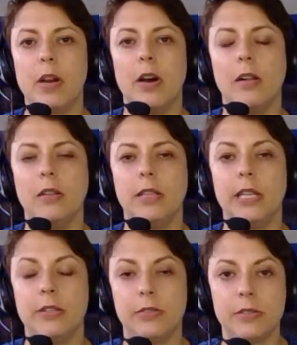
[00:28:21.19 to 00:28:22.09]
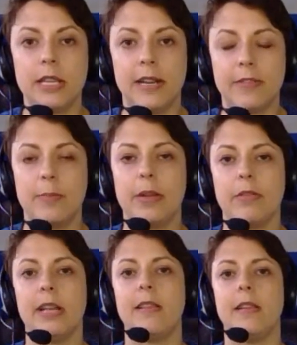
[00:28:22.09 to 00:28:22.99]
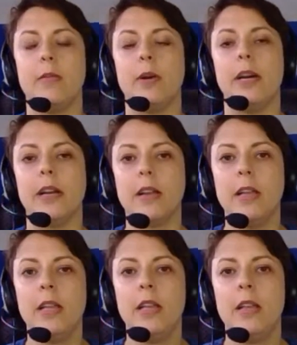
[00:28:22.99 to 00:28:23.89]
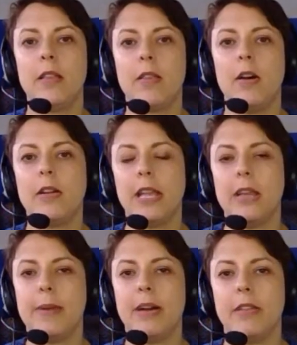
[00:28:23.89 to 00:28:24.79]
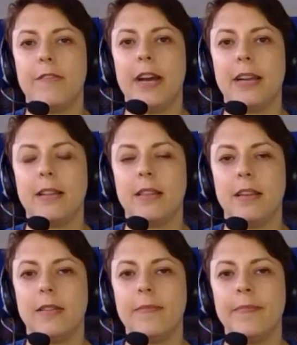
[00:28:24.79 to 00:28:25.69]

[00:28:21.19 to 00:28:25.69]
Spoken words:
called It Doesn't Have to Be Crazy at Work, talking about the fact that,